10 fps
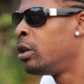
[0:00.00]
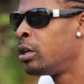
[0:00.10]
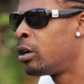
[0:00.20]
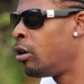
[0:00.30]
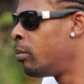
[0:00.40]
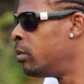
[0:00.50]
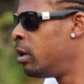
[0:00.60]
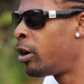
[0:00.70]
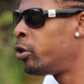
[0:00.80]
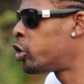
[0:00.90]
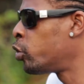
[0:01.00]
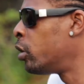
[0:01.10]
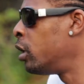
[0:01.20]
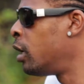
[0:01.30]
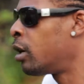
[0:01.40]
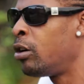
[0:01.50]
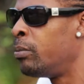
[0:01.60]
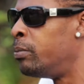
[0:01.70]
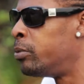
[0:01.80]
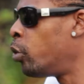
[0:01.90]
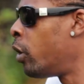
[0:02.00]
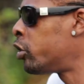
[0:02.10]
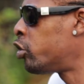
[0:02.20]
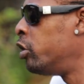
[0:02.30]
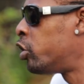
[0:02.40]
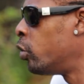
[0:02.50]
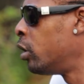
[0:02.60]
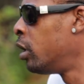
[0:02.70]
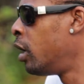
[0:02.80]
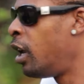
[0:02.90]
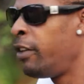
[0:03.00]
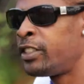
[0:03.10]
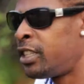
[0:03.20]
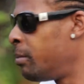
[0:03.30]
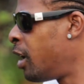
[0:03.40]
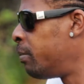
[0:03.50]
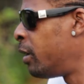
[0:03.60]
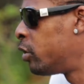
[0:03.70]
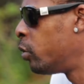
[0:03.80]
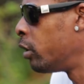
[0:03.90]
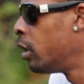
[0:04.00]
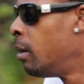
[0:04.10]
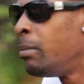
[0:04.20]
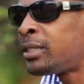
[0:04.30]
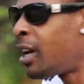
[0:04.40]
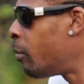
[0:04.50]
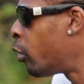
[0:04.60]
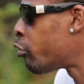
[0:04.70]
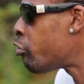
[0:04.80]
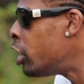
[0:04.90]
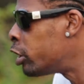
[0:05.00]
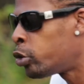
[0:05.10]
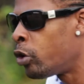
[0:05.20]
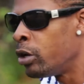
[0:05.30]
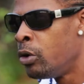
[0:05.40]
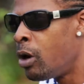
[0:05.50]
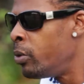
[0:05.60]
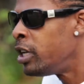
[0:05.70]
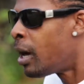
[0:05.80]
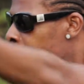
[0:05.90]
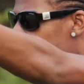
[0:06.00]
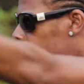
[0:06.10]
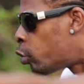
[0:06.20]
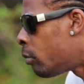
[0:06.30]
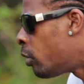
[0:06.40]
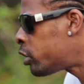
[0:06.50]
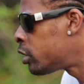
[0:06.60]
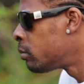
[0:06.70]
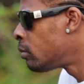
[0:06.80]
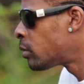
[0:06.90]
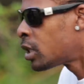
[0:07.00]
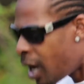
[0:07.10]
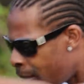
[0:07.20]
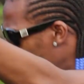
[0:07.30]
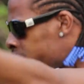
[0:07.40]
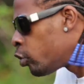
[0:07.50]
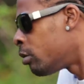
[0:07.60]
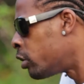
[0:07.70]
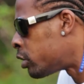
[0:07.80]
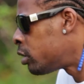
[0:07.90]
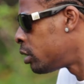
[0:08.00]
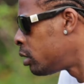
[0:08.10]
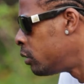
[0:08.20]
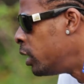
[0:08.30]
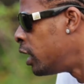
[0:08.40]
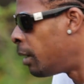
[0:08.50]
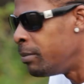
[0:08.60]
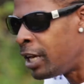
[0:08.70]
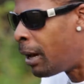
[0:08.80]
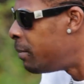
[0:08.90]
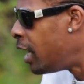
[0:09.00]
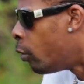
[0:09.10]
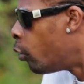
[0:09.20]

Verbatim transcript: two club, them I to show in a club, two or three show, and left I say them going pan tour. Me I talk about the real tour, where we in a big tour bus, Cobra tour bus. We in a, me, a, me a